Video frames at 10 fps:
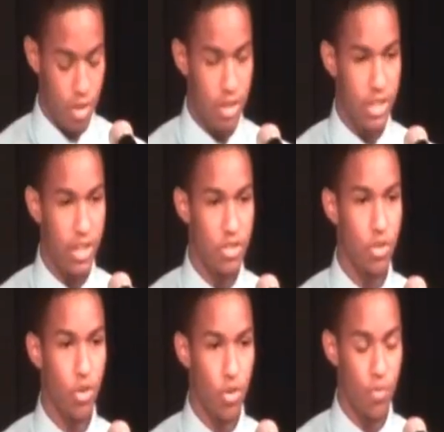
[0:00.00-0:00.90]
A chance
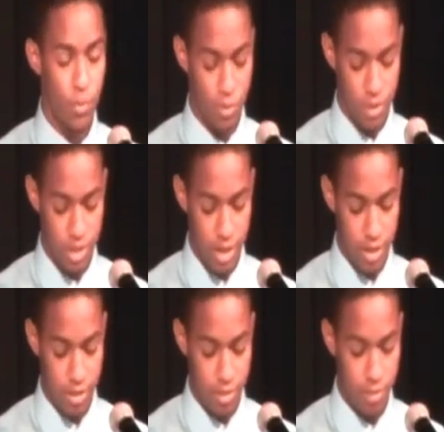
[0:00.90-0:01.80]
to learn from your
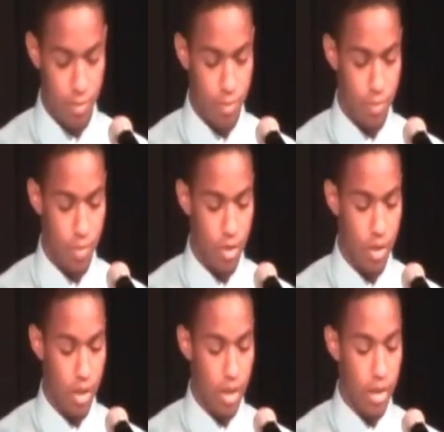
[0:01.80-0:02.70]
mistakes.
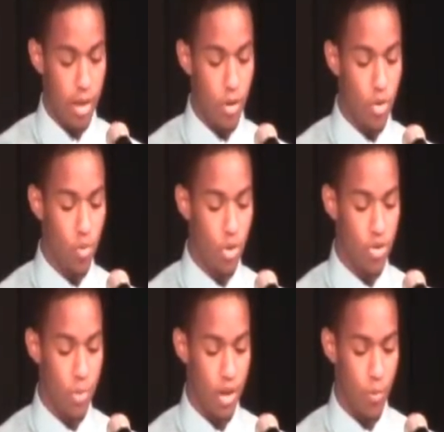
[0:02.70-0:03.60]
Not only the ones
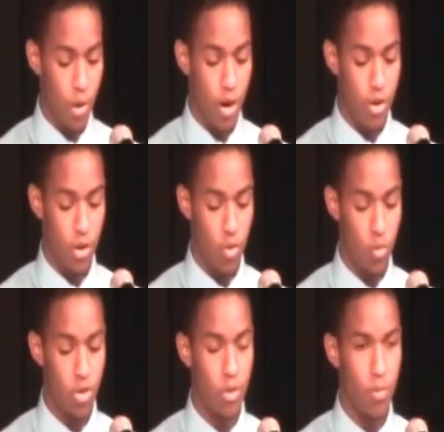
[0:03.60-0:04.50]
you made prior to
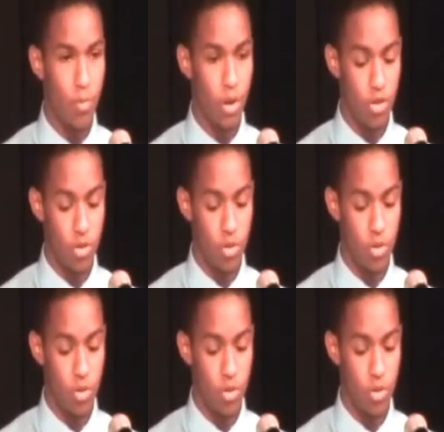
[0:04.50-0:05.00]
Oakwood, but also